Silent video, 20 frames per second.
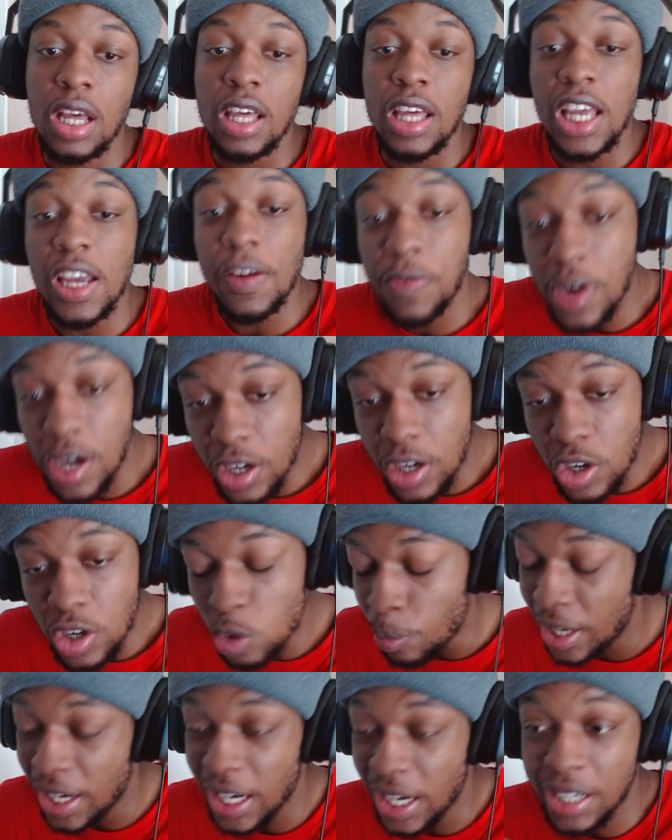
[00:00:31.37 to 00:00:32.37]
If you're new,
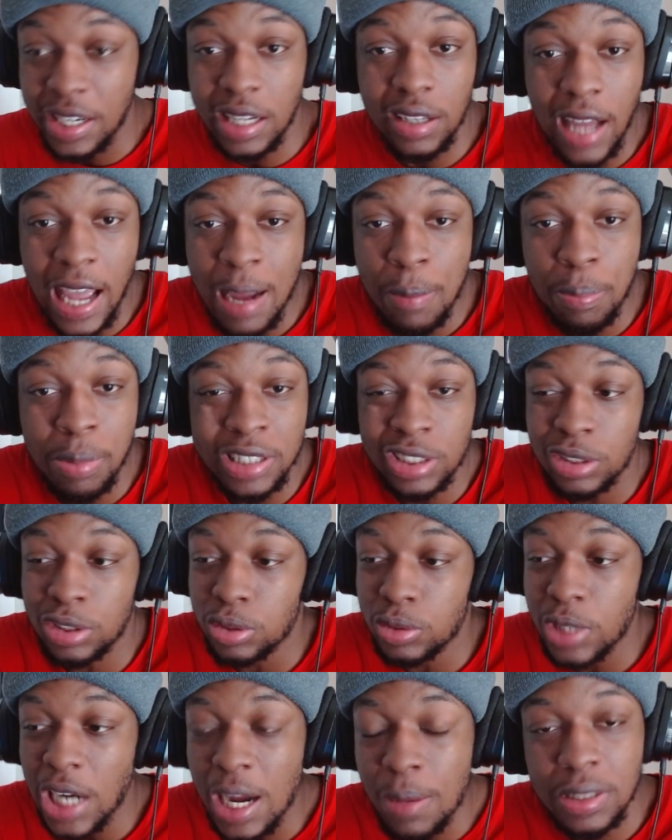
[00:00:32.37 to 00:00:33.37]
man, hit that like button,
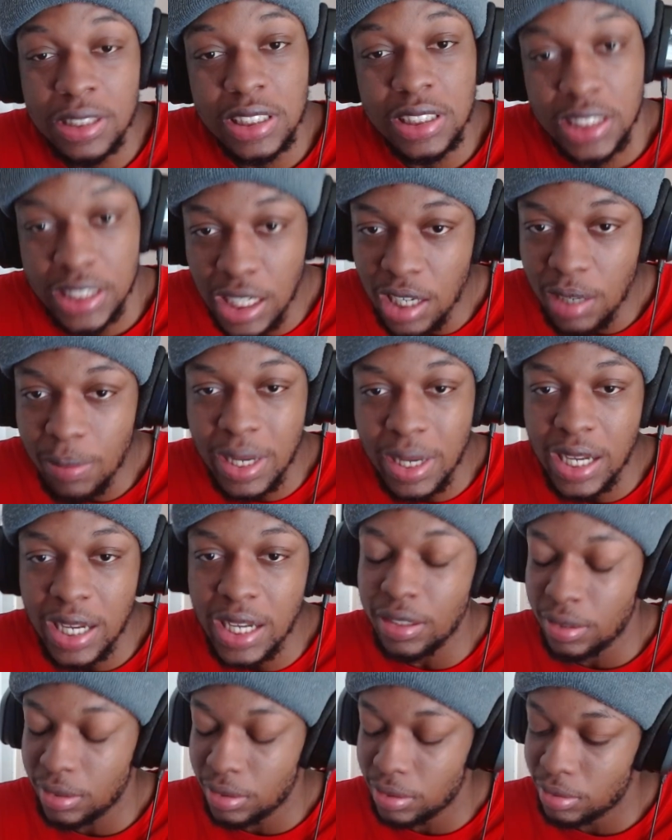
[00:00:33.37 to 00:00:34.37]
subscribe, and share, man.